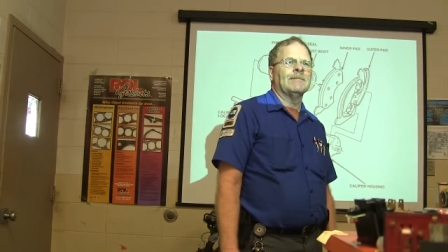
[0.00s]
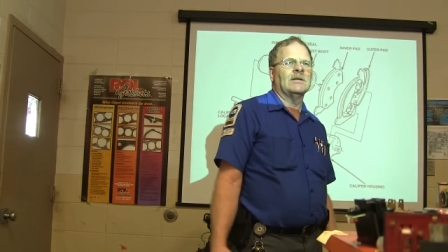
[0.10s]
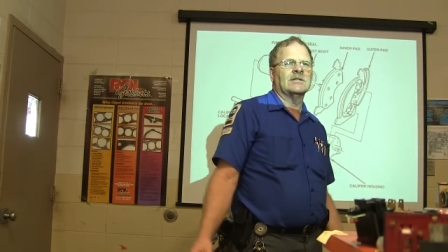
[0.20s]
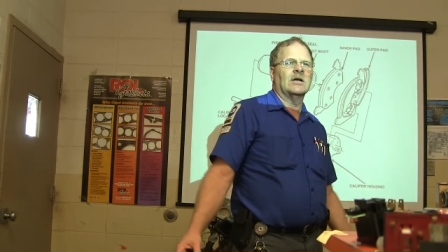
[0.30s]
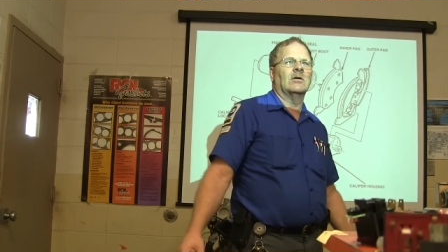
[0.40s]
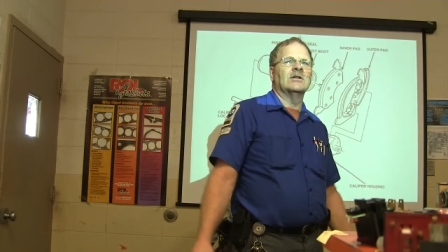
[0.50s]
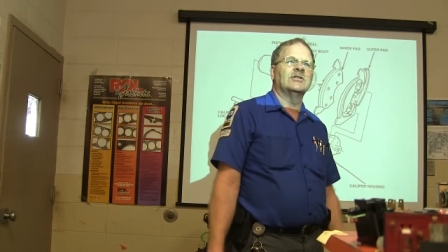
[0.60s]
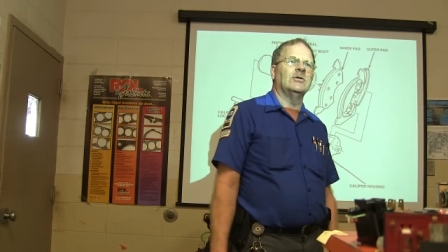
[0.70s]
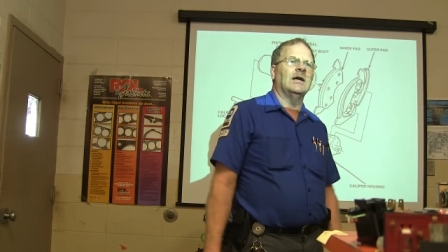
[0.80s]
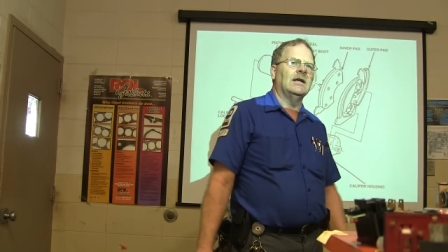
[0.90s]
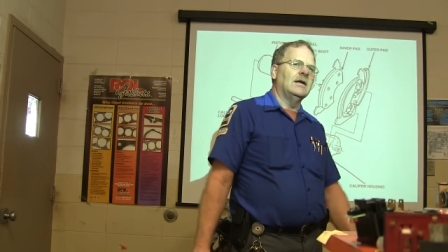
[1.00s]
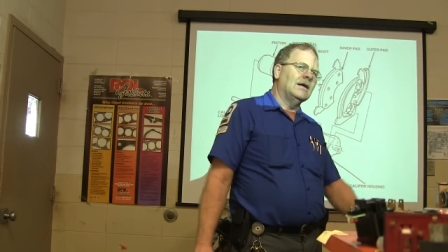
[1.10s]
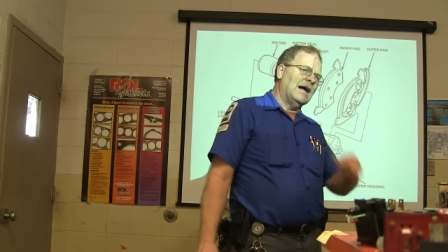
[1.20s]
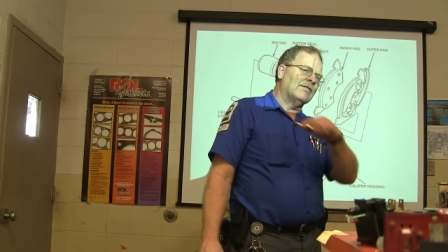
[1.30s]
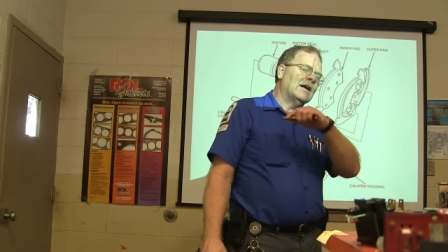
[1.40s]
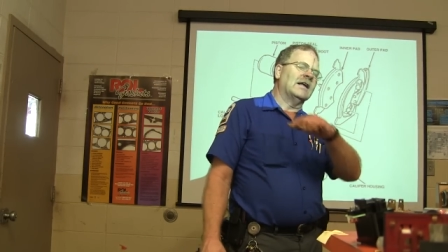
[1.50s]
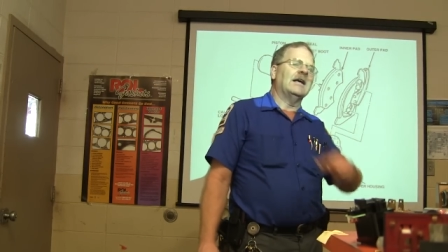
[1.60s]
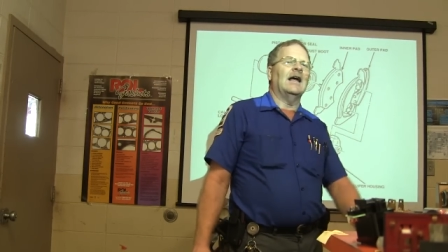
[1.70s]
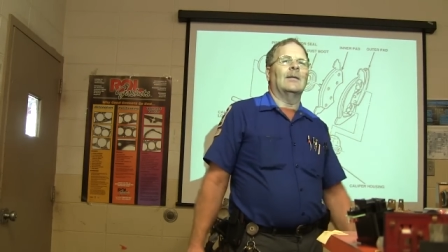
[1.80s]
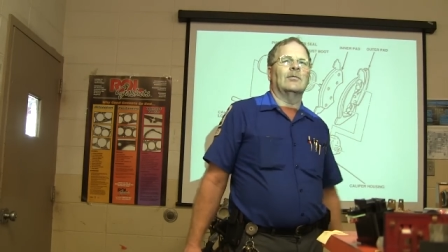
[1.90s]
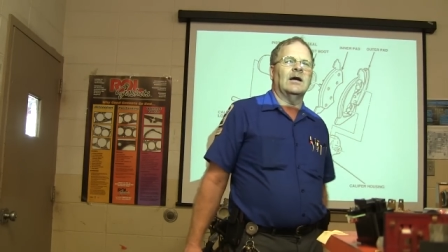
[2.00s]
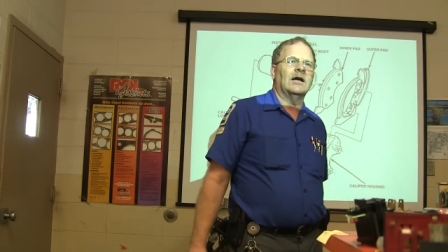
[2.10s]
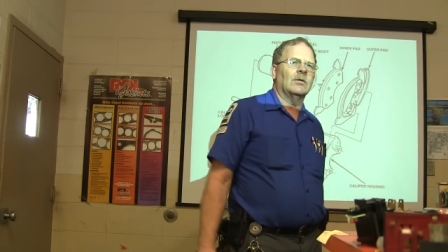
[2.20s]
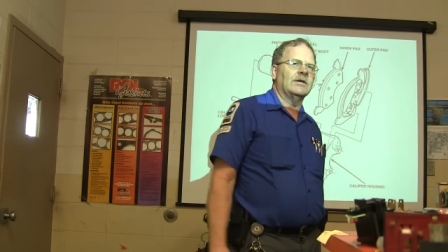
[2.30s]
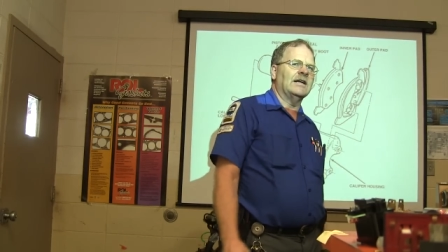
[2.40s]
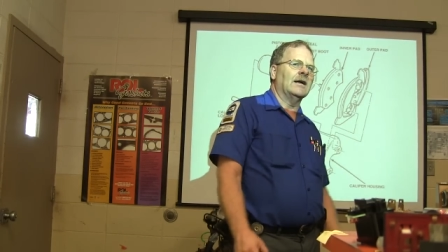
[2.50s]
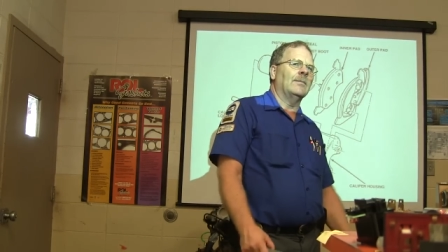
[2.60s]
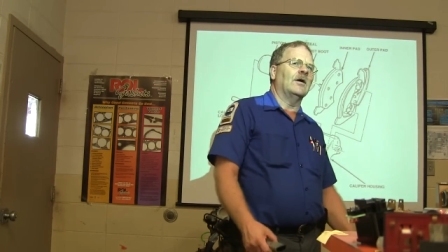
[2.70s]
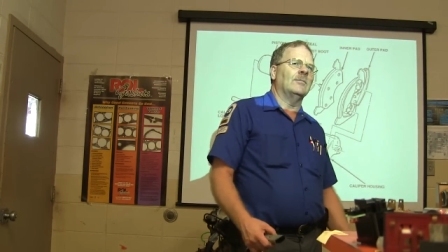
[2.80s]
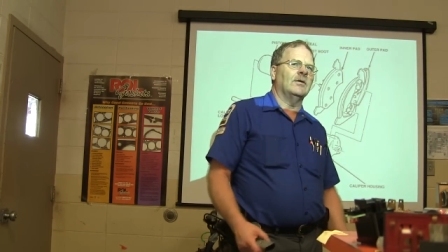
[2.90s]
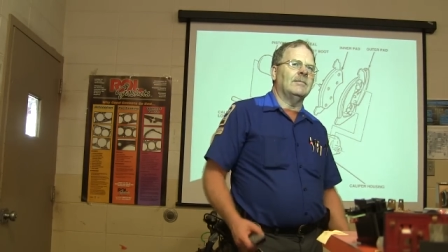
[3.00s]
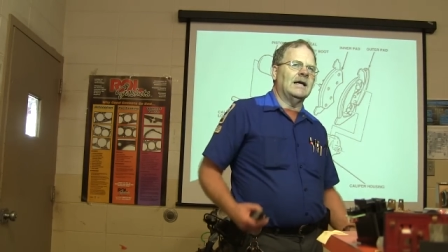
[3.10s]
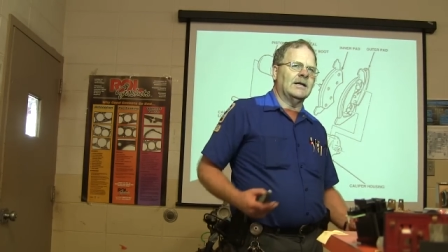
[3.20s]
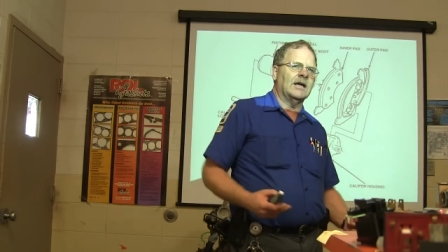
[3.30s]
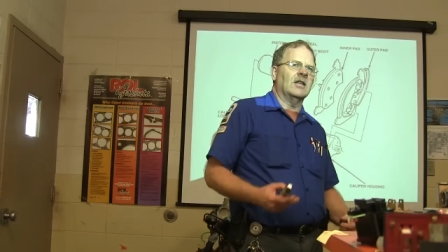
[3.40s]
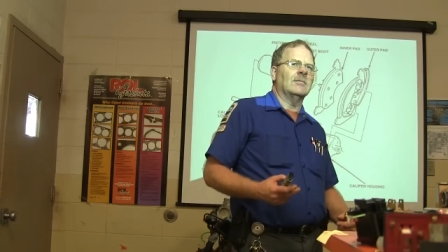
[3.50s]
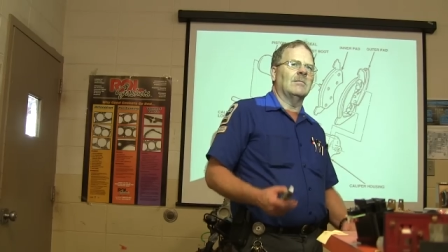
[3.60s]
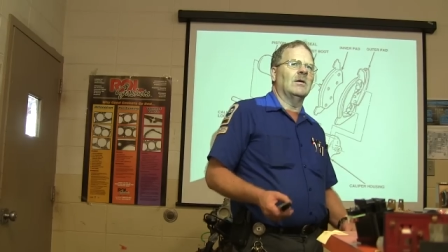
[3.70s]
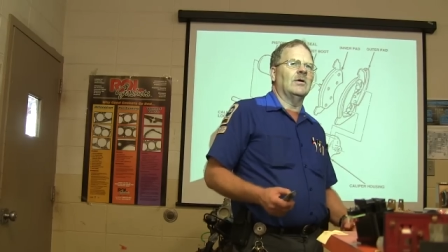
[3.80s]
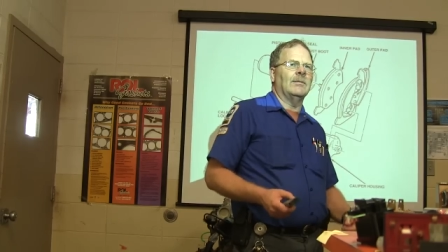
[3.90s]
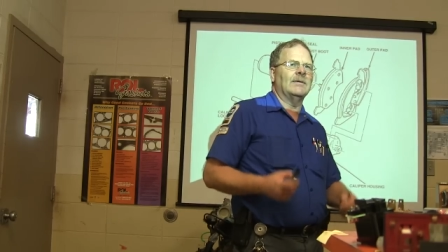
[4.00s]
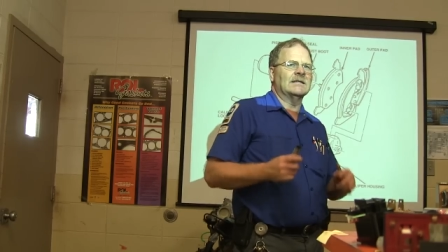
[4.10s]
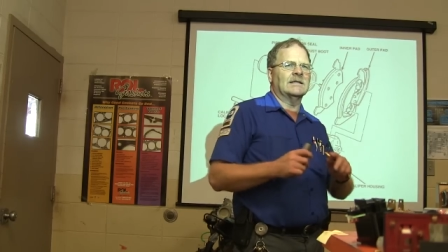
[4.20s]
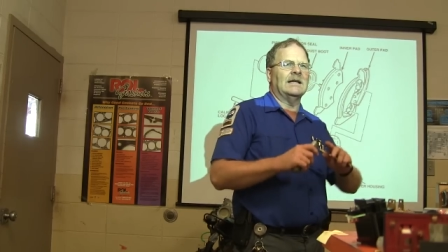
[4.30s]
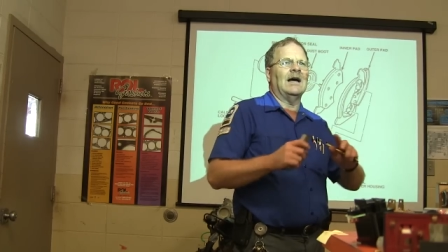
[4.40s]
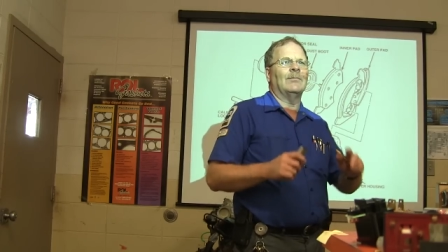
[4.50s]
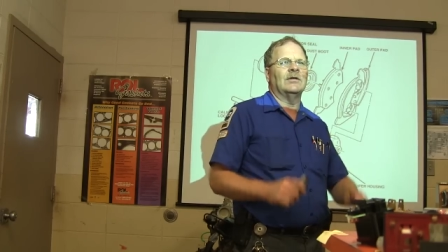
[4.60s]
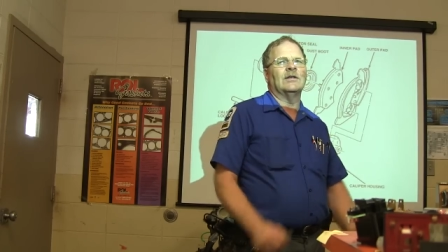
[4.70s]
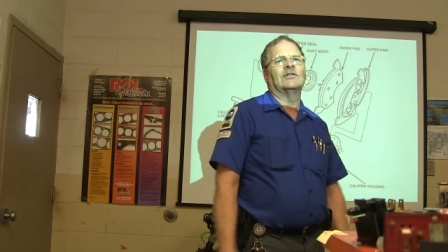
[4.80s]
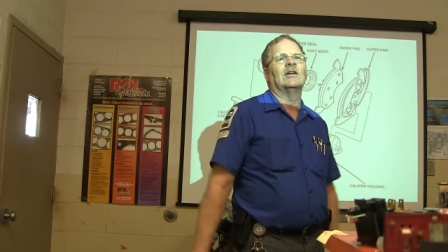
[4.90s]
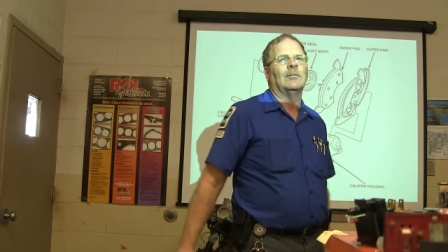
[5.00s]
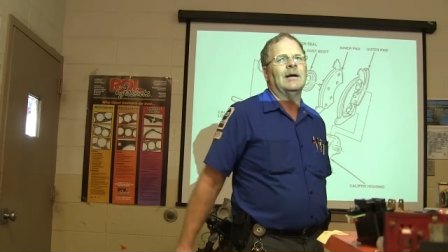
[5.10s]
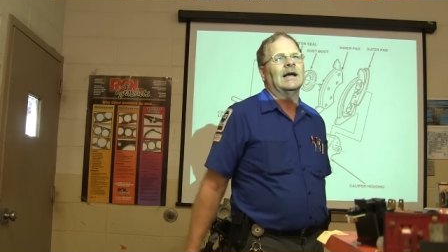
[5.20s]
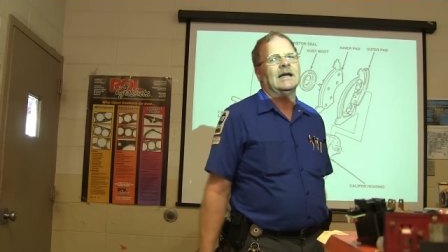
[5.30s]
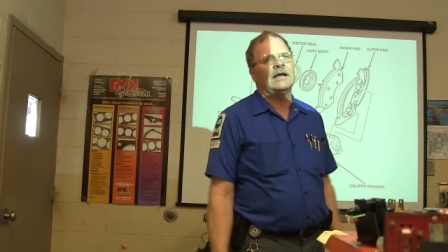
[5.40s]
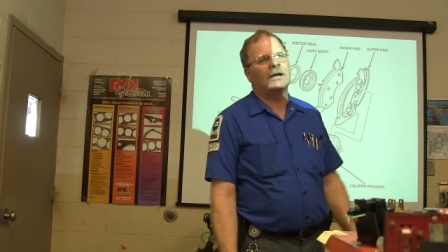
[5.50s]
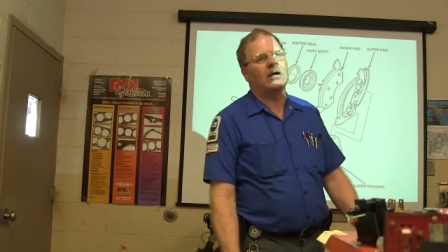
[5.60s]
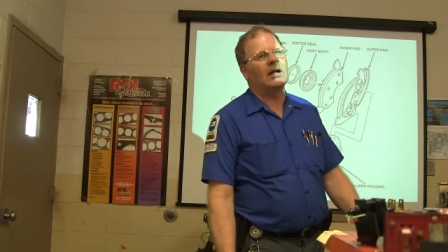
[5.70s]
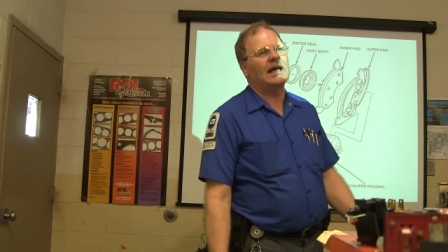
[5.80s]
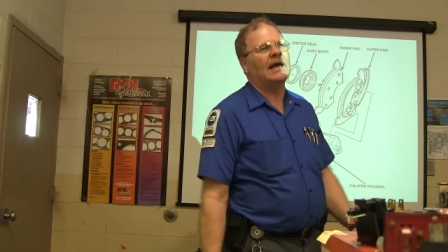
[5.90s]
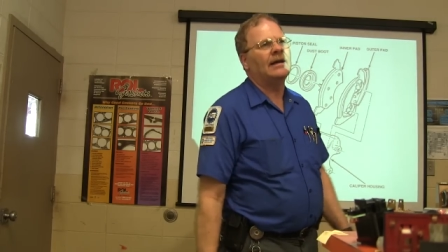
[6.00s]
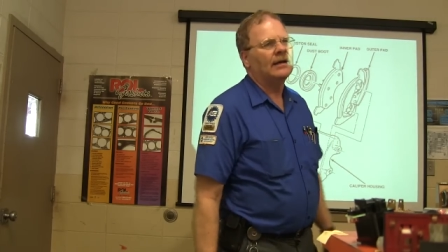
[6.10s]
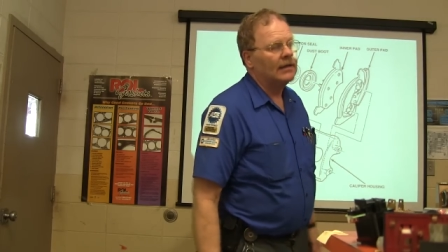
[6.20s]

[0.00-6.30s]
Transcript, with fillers: That's all there is to it. I've got a caliper out here we take apart and put back together by blowing the piston out, putting the seal back in and all that.